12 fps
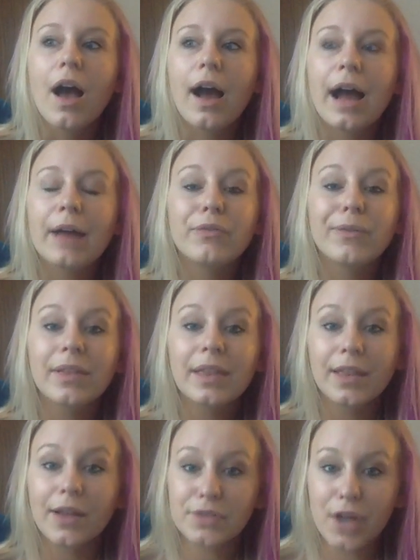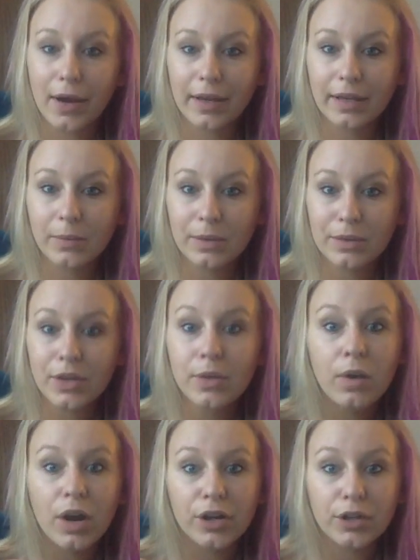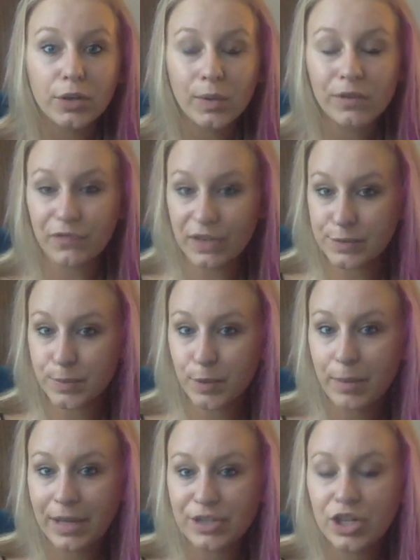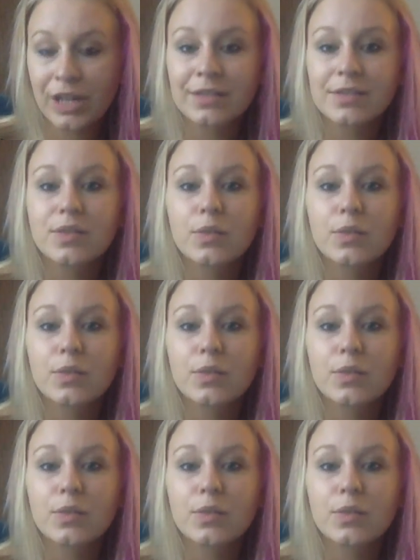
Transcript: I really love talking with you. Are you on Facebook by chance?